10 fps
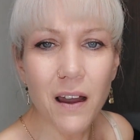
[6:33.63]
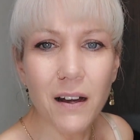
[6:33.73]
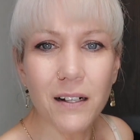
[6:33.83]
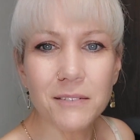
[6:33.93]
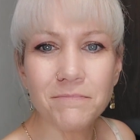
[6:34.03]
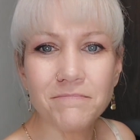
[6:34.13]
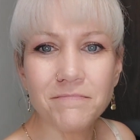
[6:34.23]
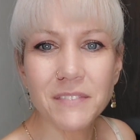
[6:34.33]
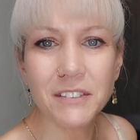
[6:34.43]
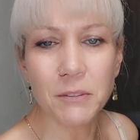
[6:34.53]

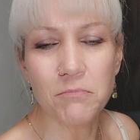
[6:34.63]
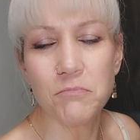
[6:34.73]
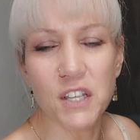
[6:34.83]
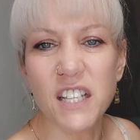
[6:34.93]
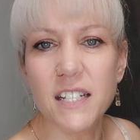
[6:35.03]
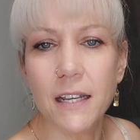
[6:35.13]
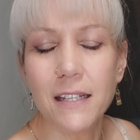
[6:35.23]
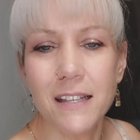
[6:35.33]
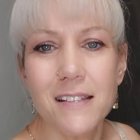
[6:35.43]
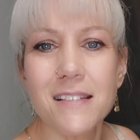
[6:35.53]
some breathing
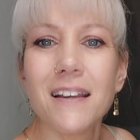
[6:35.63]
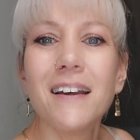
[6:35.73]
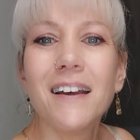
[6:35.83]
techniques.